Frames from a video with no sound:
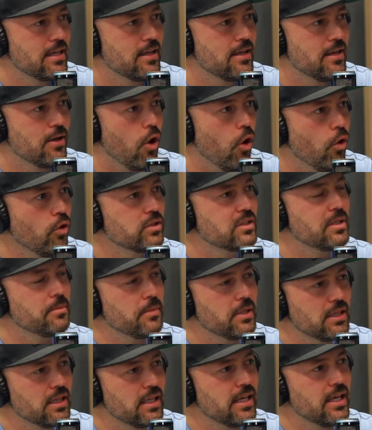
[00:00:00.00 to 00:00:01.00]

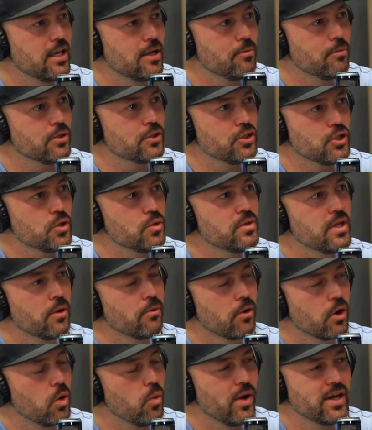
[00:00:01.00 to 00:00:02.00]
ultimately it was you that
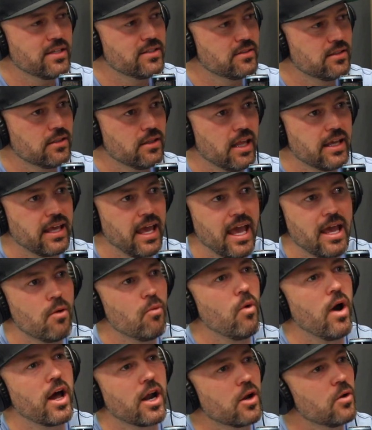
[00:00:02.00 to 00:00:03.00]
requested, like, hey,
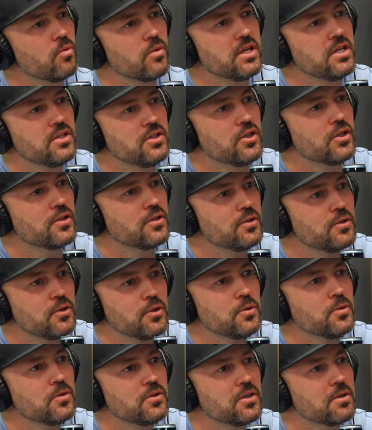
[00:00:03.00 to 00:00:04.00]
why don't we just
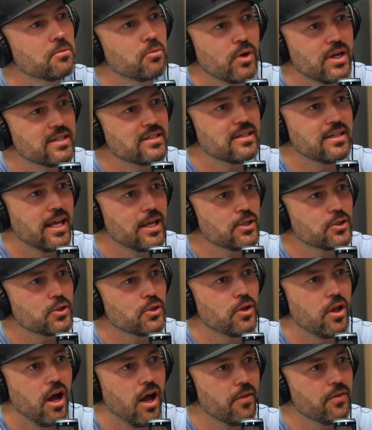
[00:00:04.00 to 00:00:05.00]
do some residential
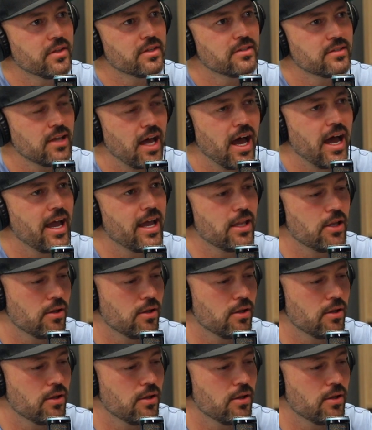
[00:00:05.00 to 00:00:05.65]
on the side?